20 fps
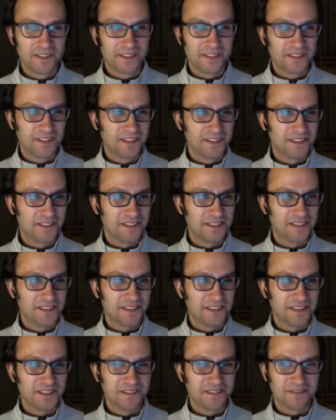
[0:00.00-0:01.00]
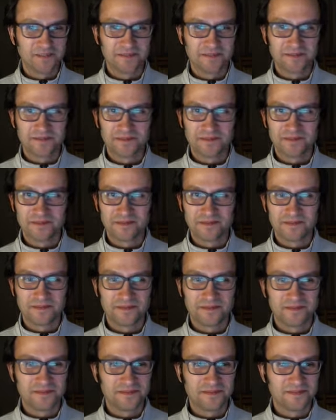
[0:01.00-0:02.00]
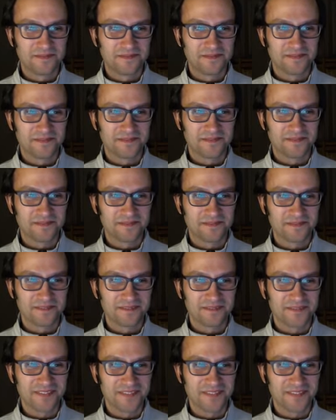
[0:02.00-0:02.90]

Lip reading: (not speaking)